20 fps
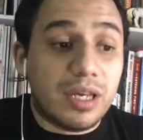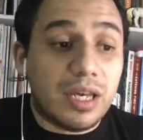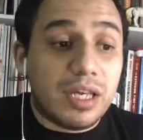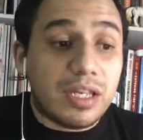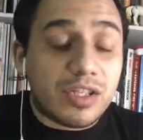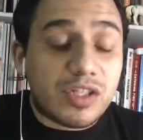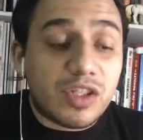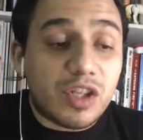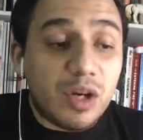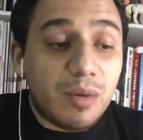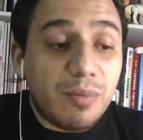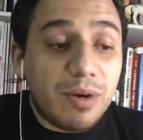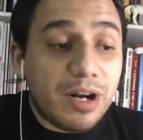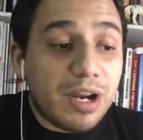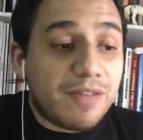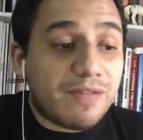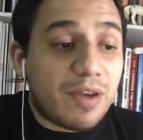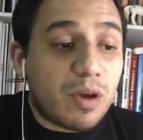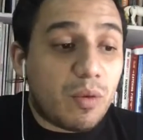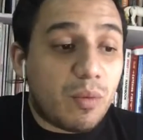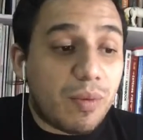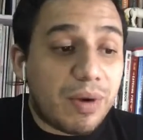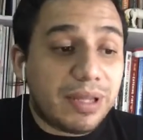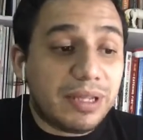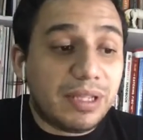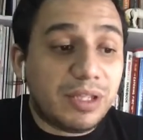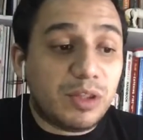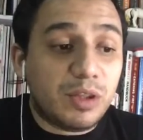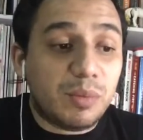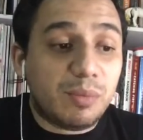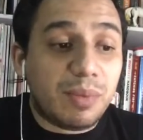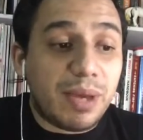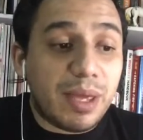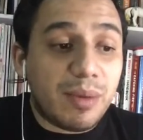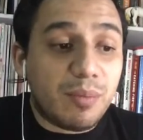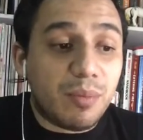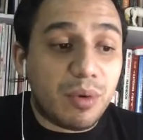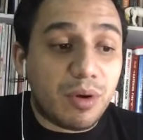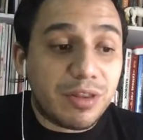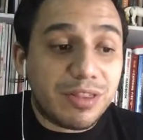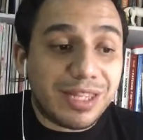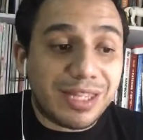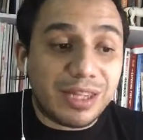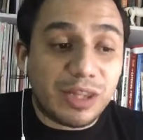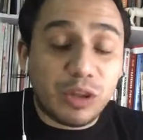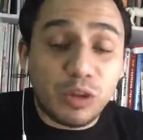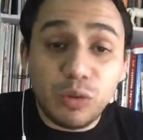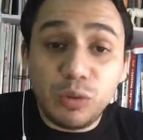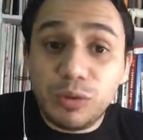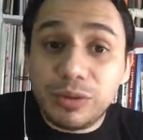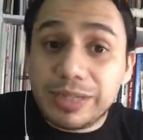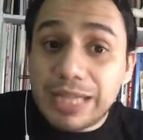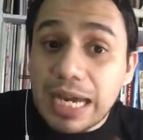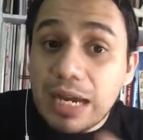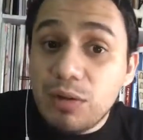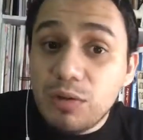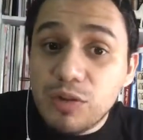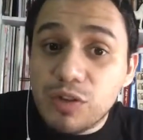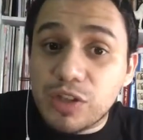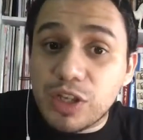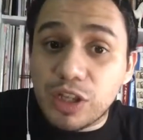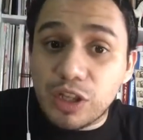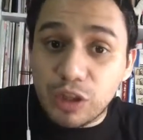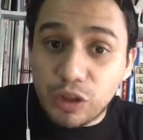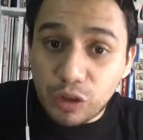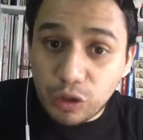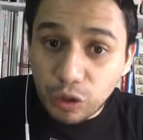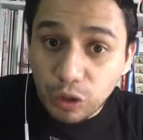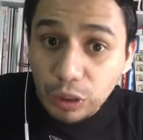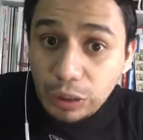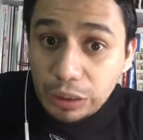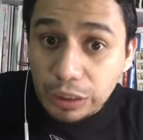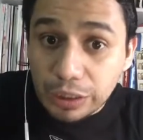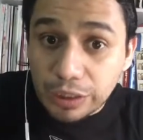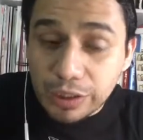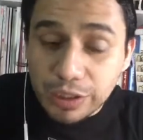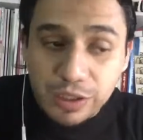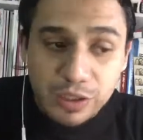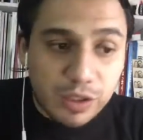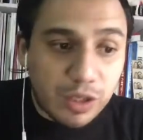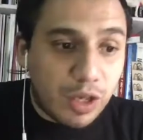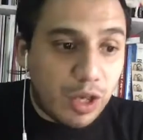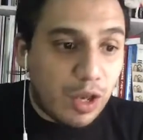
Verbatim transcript: Some are even willing to pay more than $2,000